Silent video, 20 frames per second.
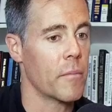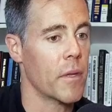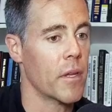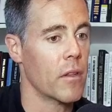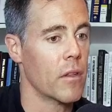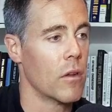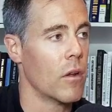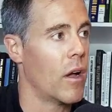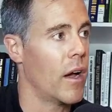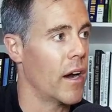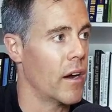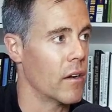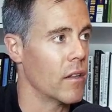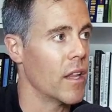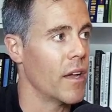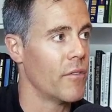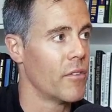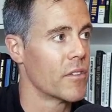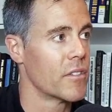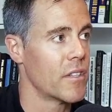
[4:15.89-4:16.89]
to be a little higher
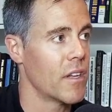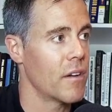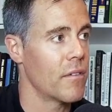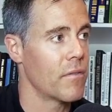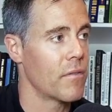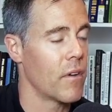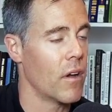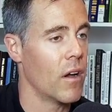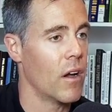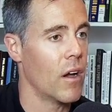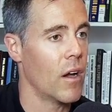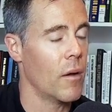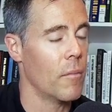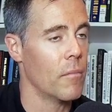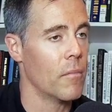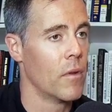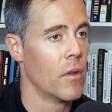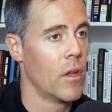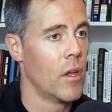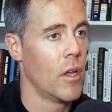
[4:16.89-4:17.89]
level stuff
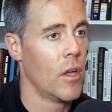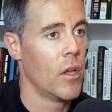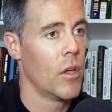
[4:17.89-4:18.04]
um,